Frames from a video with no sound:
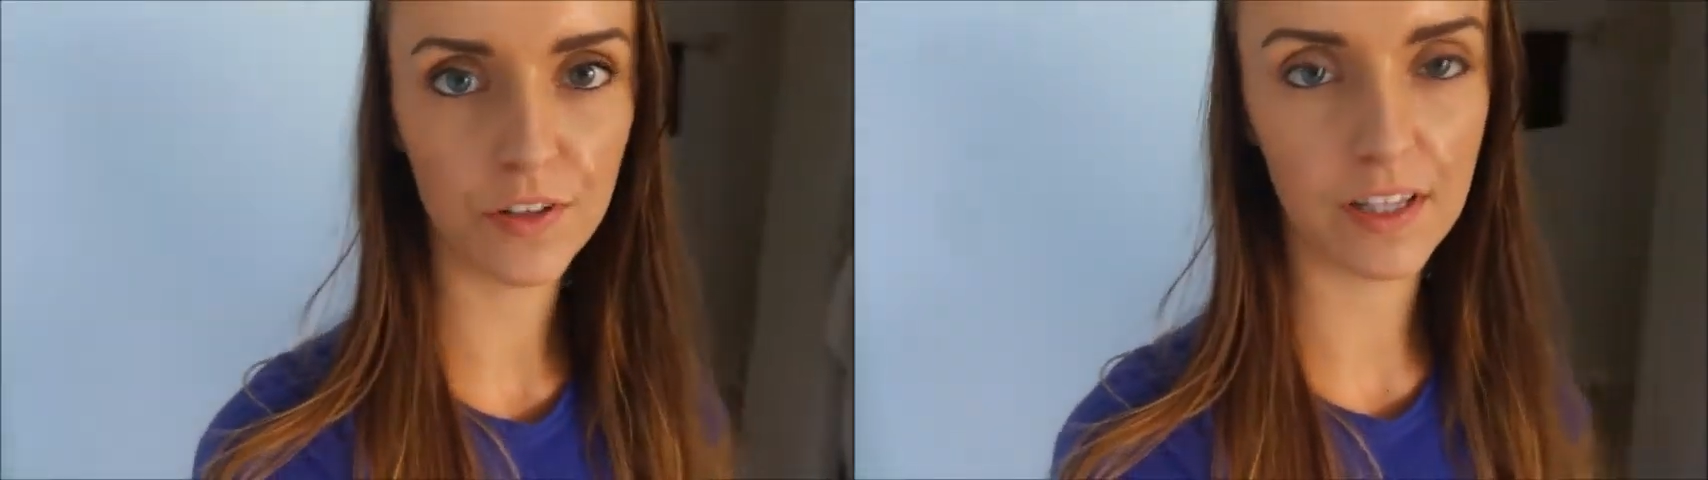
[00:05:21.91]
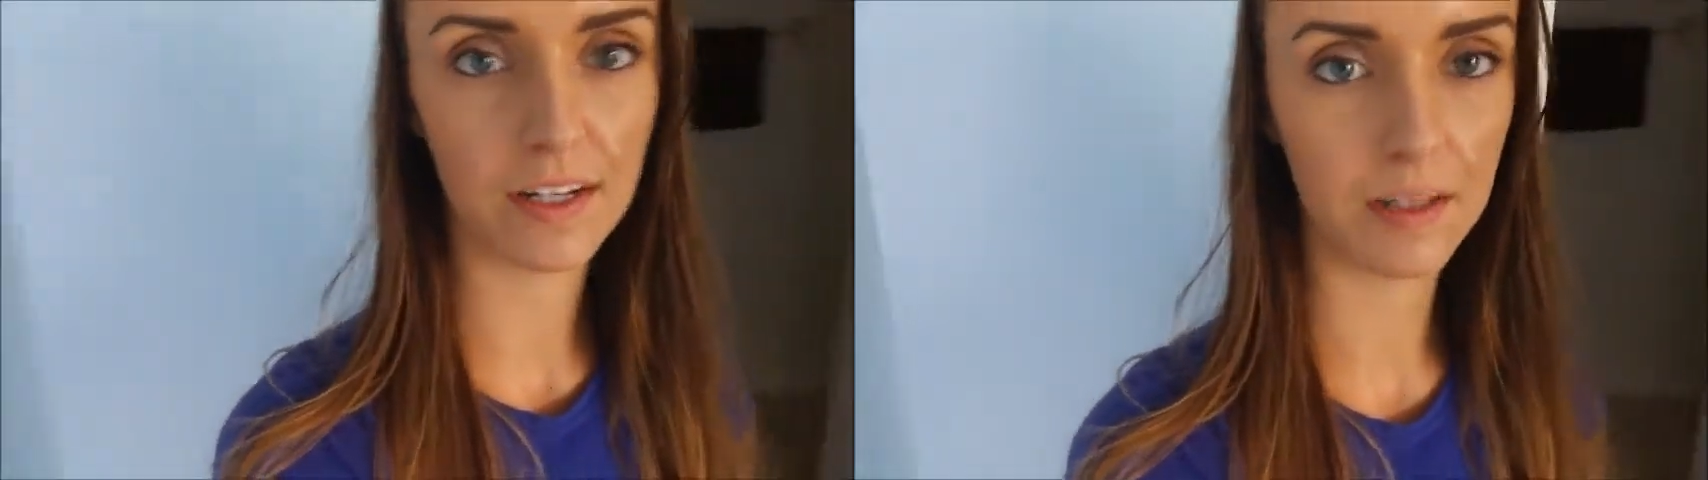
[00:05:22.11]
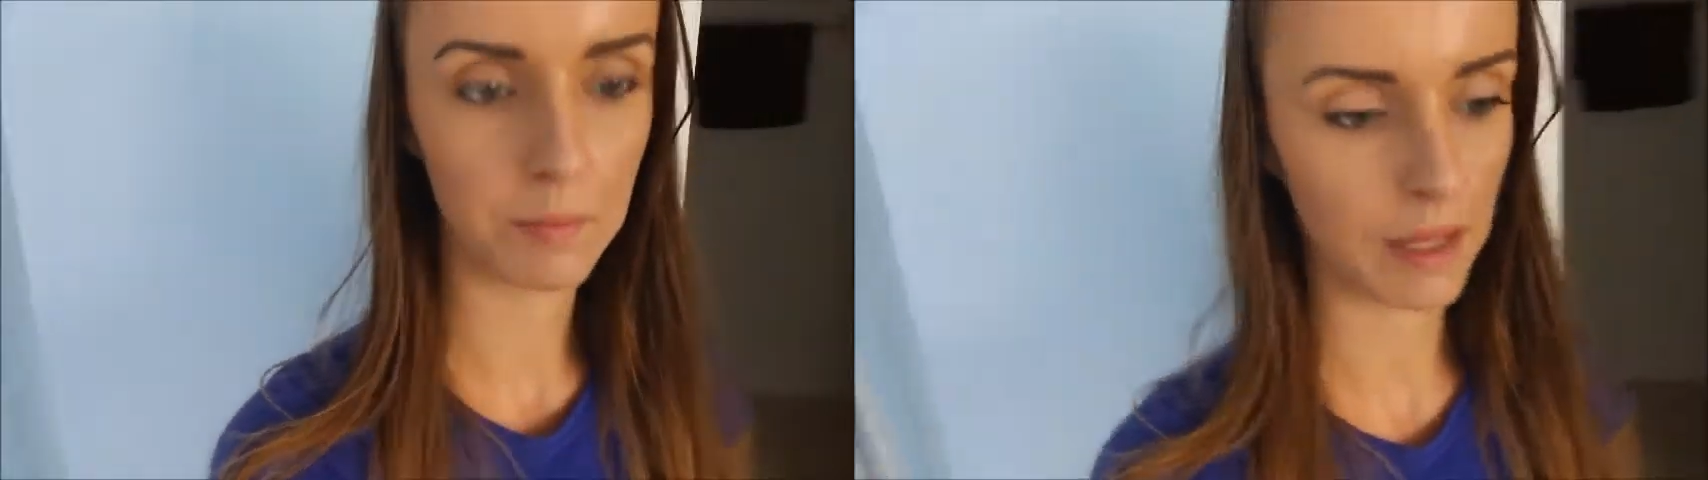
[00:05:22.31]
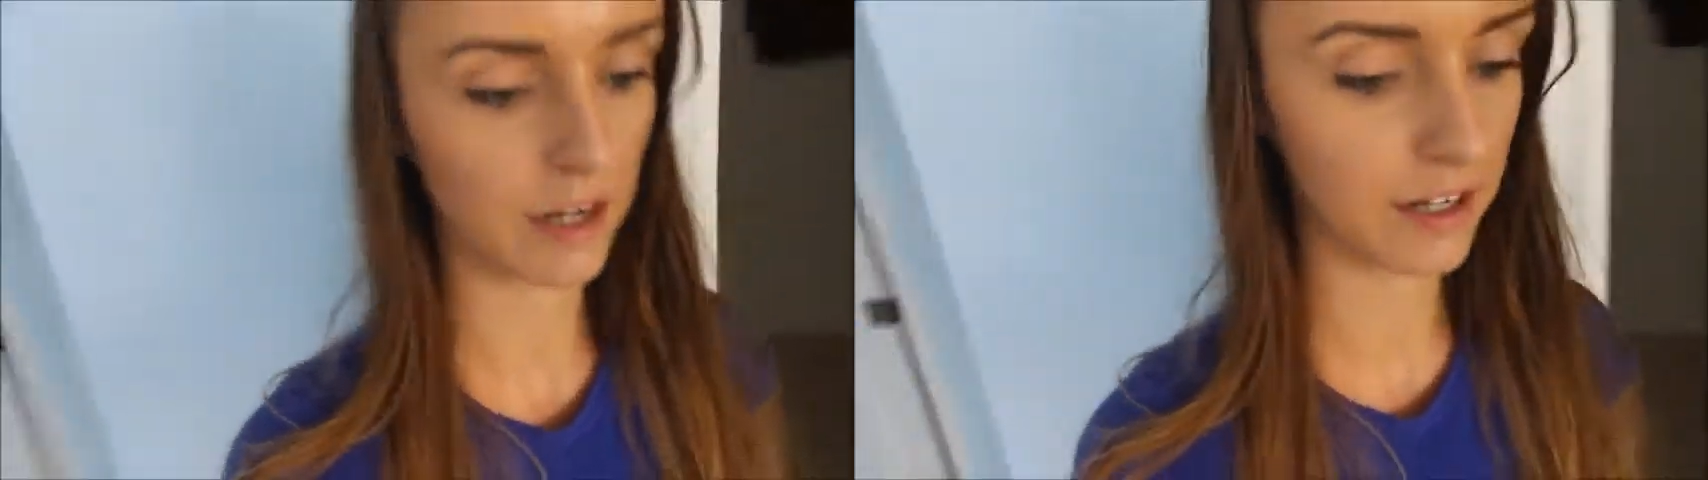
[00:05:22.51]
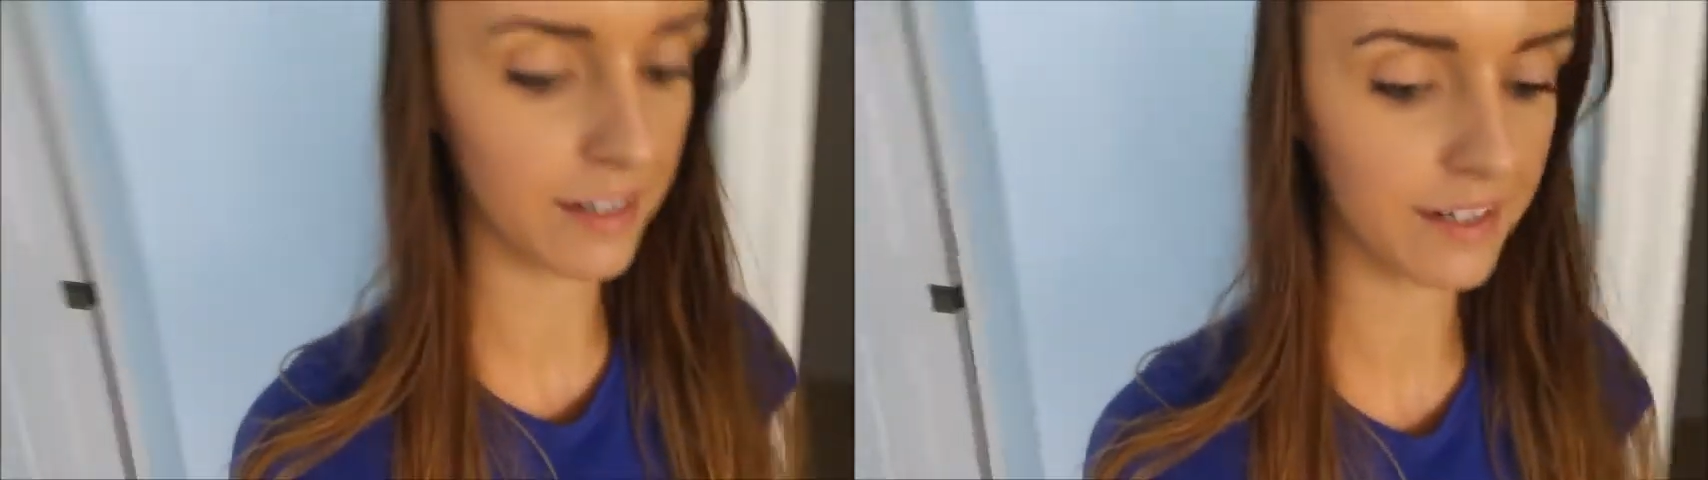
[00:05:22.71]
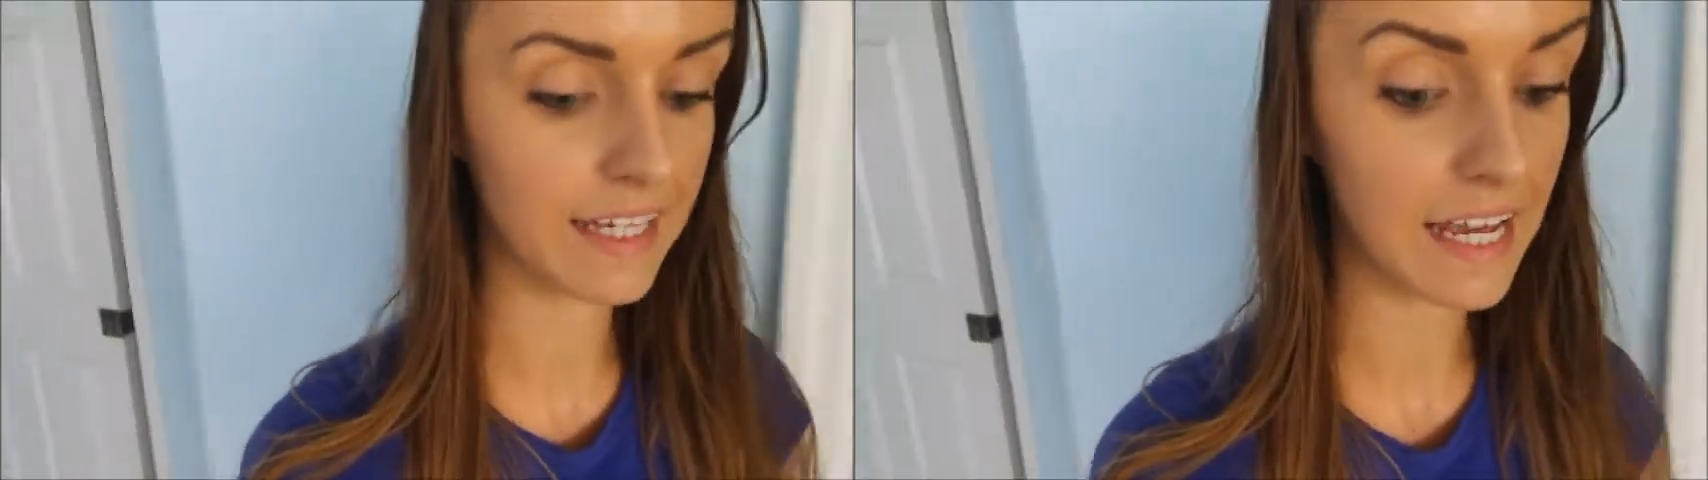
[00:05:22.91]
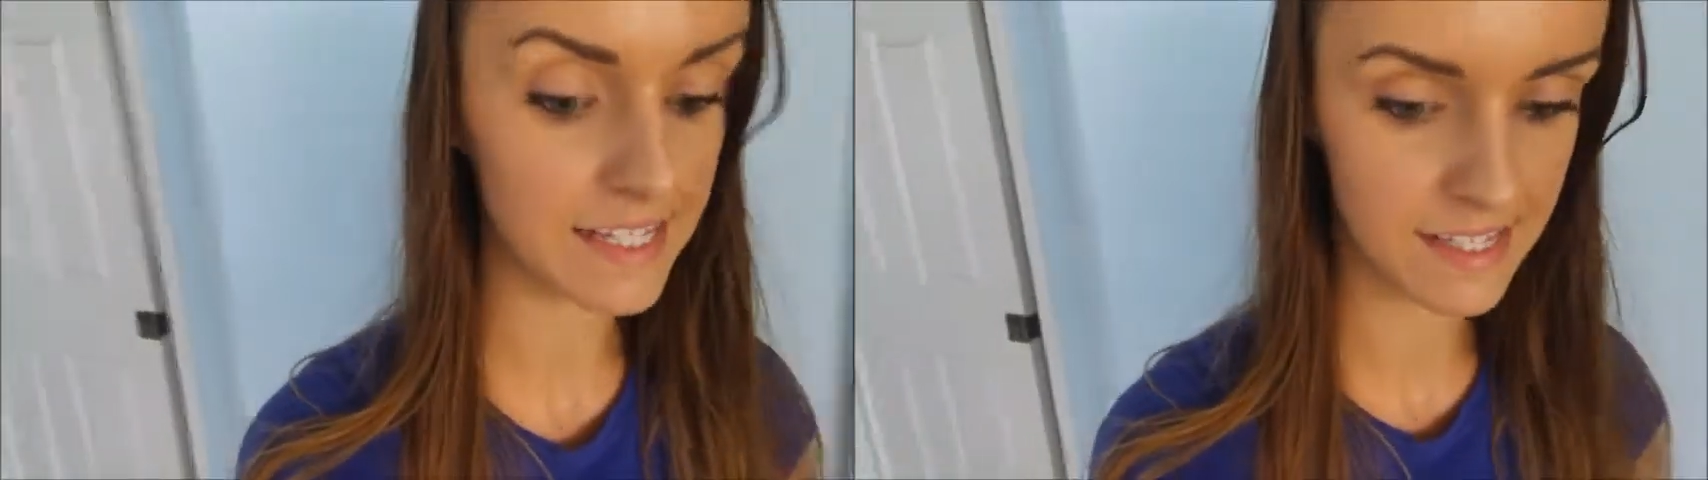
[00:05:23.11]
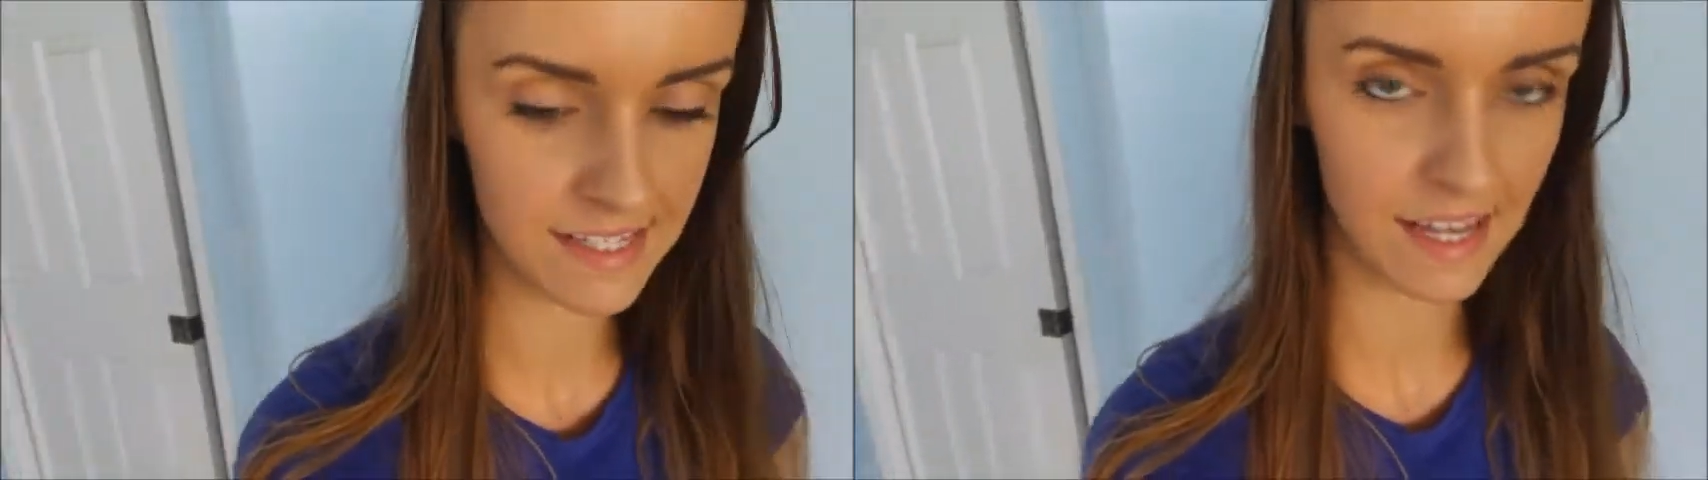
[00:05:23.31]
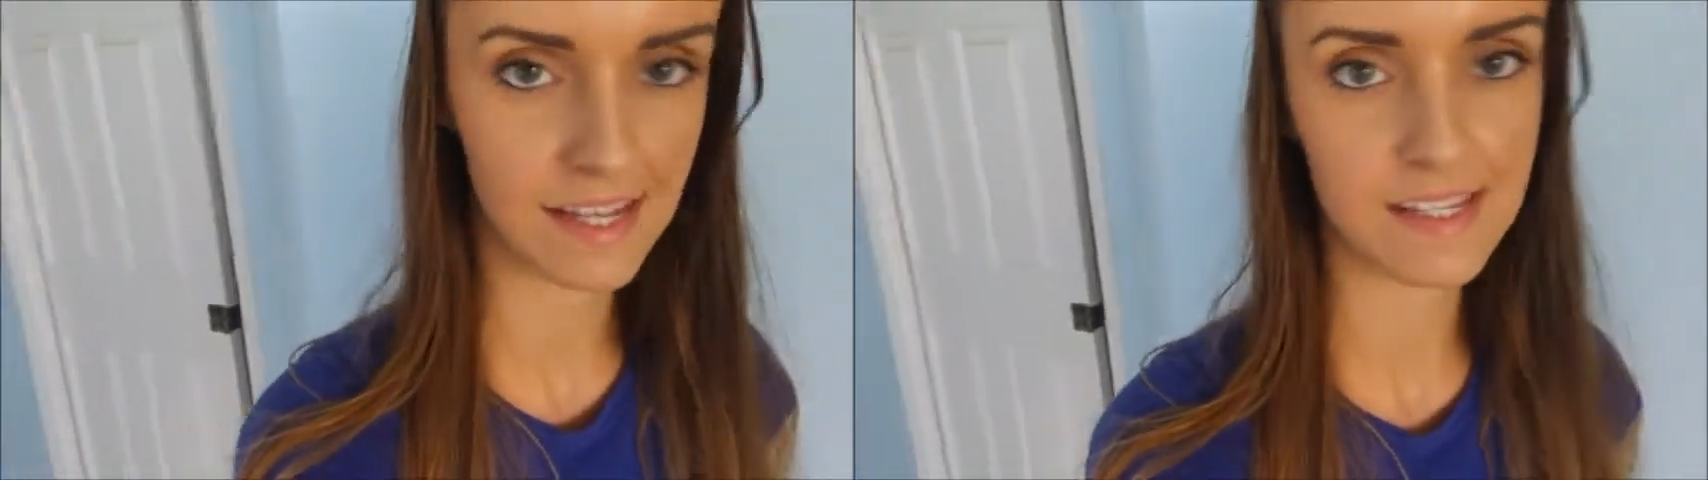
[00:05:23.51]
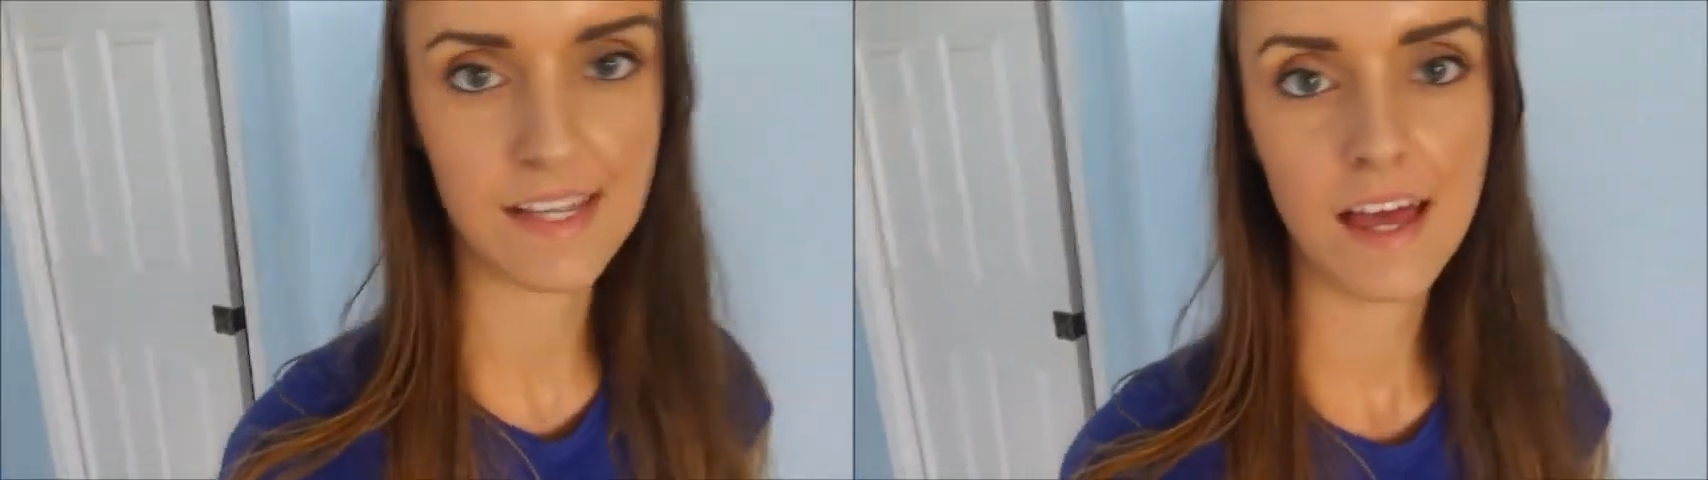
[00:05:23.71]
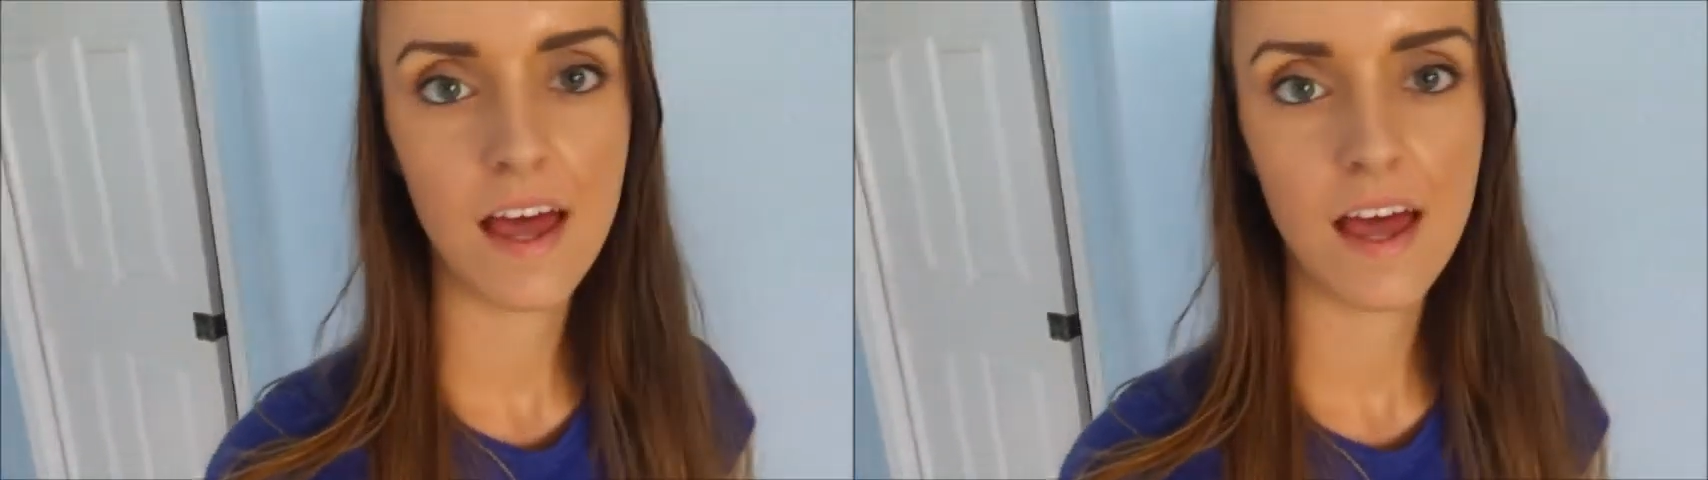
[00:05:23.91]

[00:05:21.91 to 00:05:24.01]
fill it in better. Yes, yes.